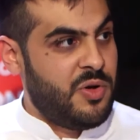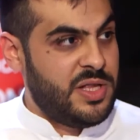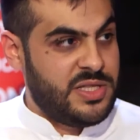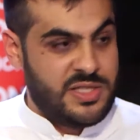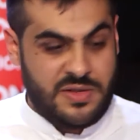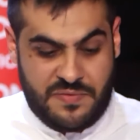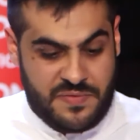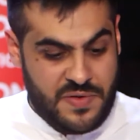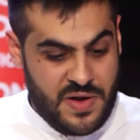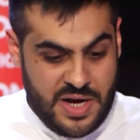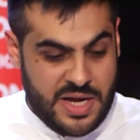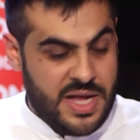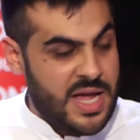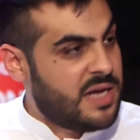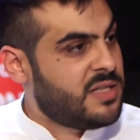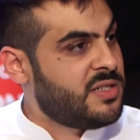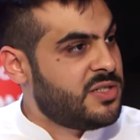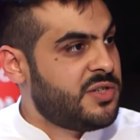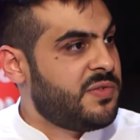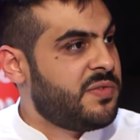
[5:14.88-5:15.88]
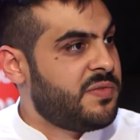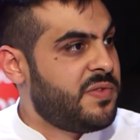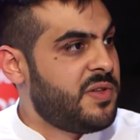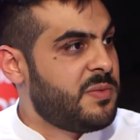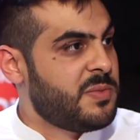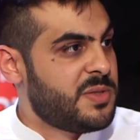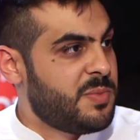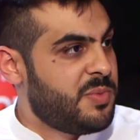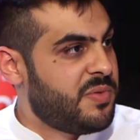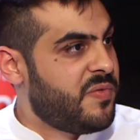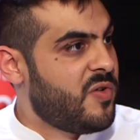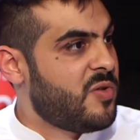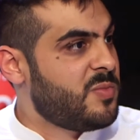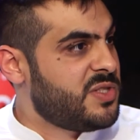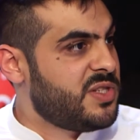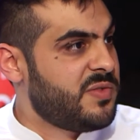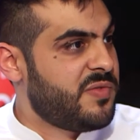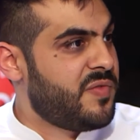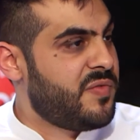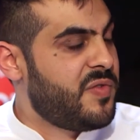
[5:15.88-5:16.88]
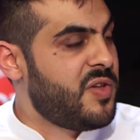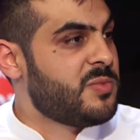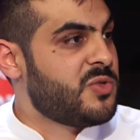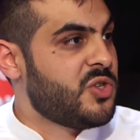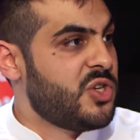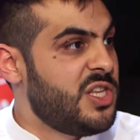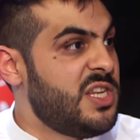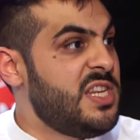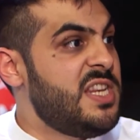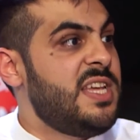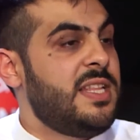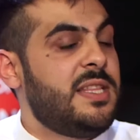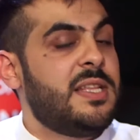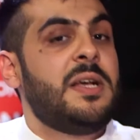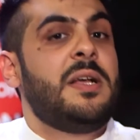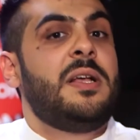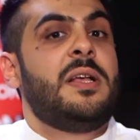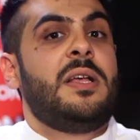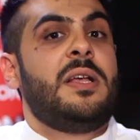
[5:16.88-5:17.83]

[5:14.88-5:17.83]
it's a very character-driven film. It's a performance-driven film. So you need